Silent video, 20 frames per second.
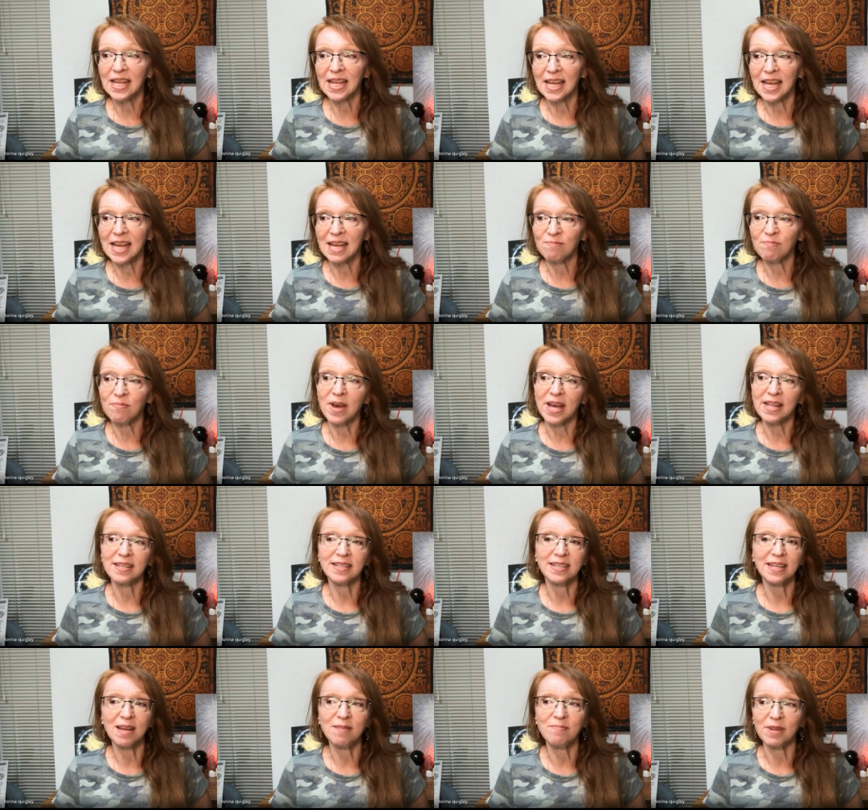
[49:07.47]
And by the
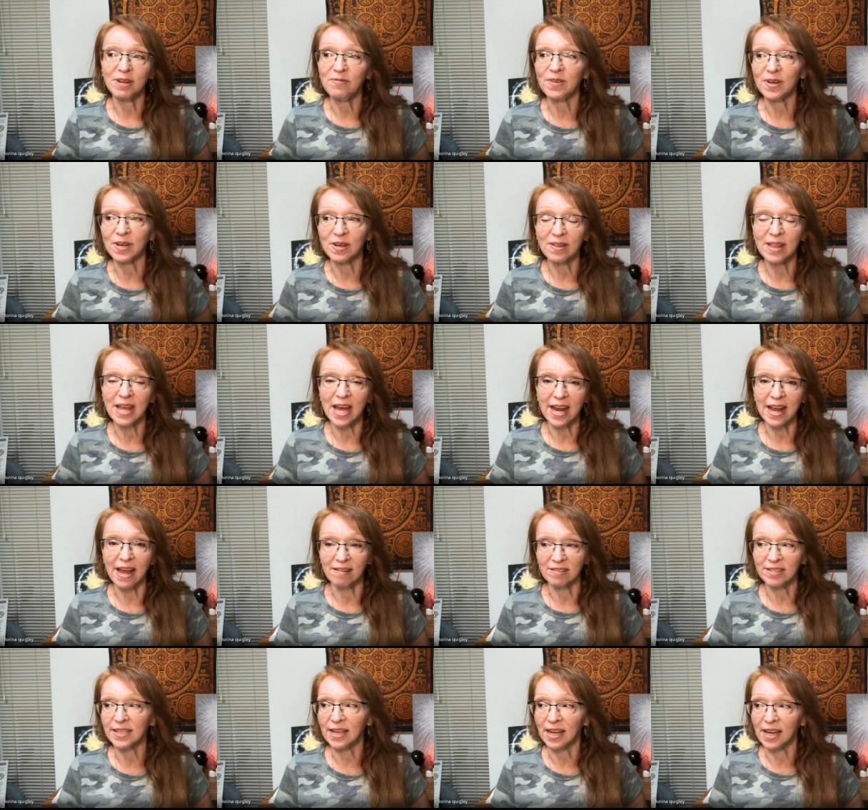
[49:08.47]
time I figured that out,
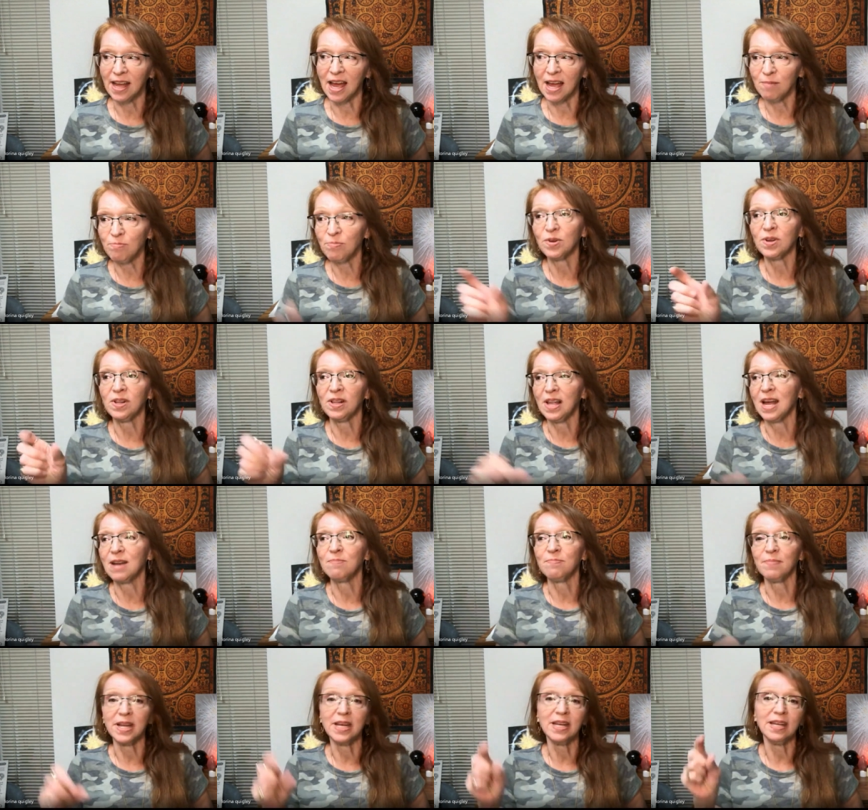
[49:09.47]
it's I put a lot
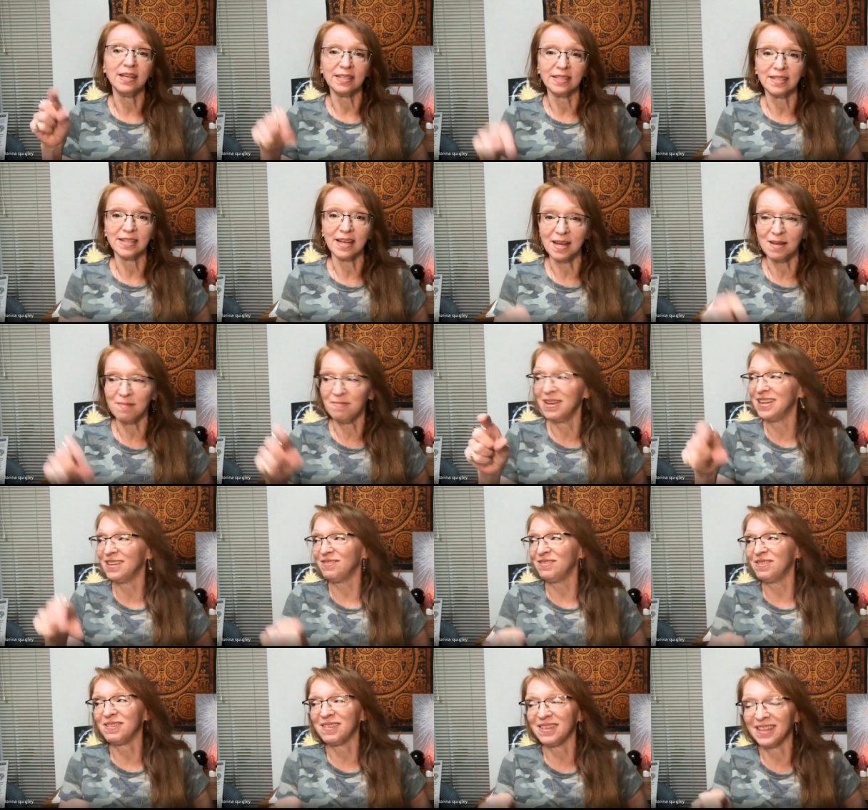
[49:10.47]
of money and time
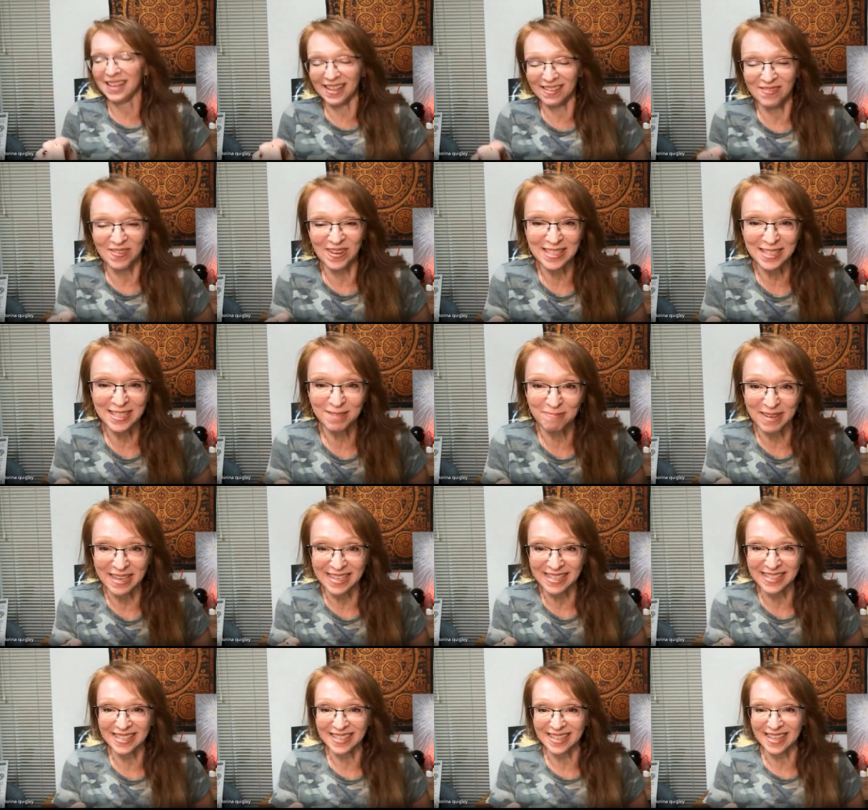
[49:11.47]
and investment
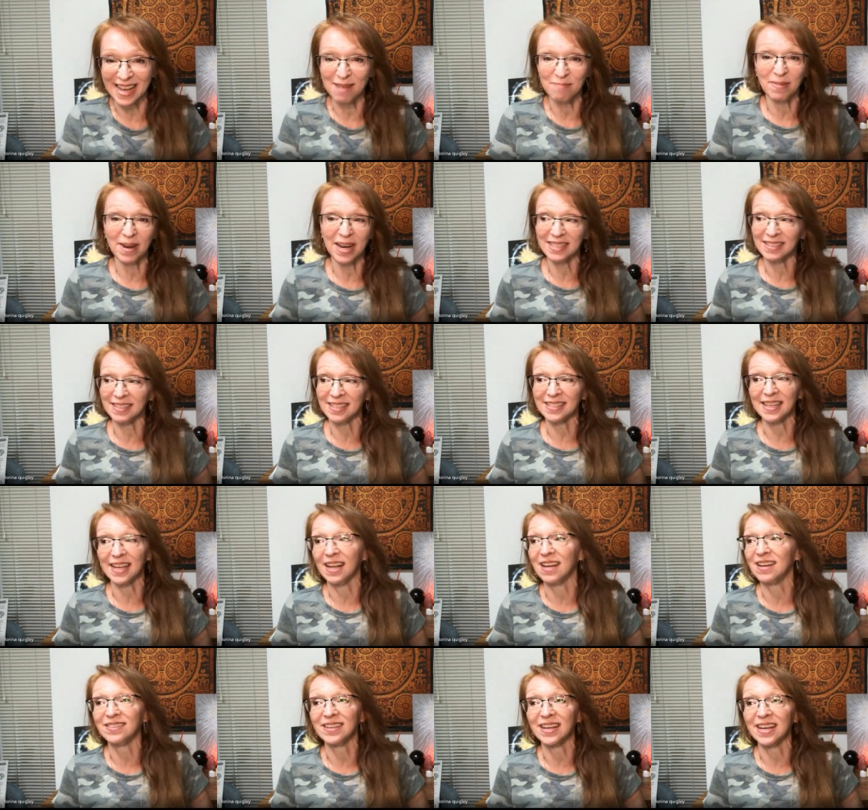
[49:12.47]
into that. But I just
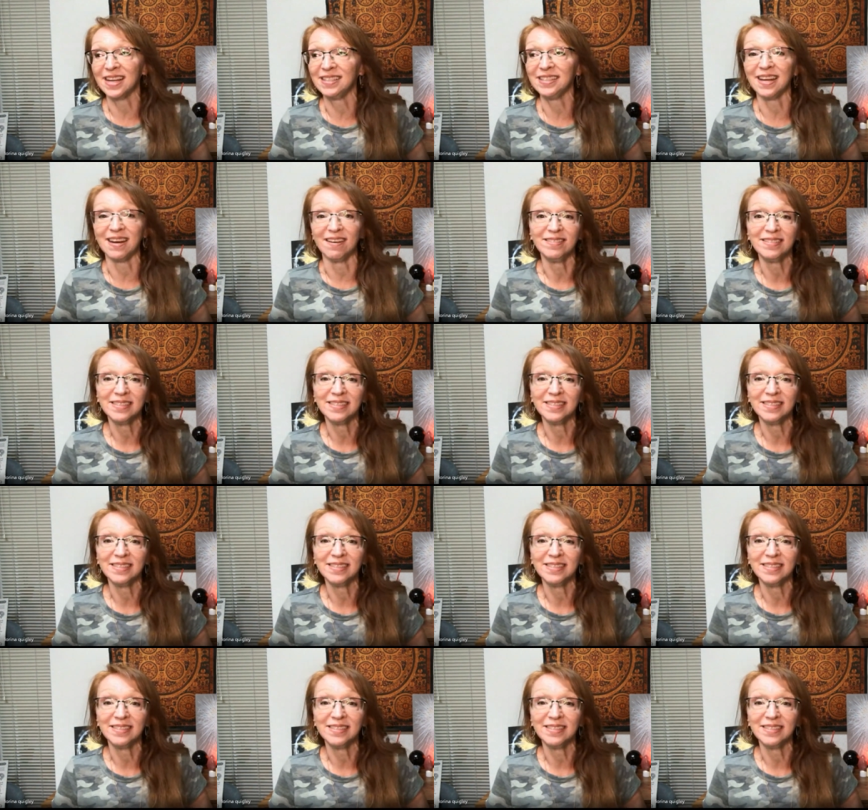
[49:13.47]
okay, no.